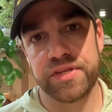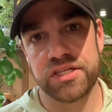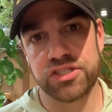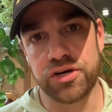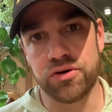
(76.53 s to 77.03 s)

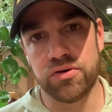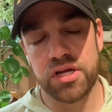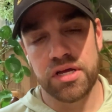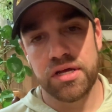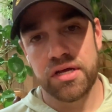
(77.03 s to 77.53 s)
So
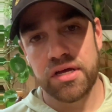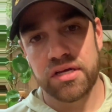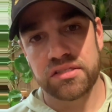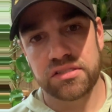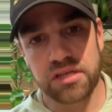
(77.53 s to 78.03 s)

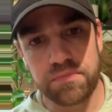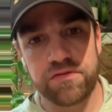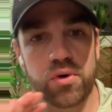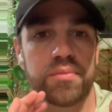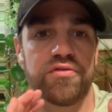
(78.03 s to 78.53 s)
some
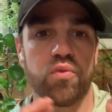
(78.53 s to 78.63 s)
form of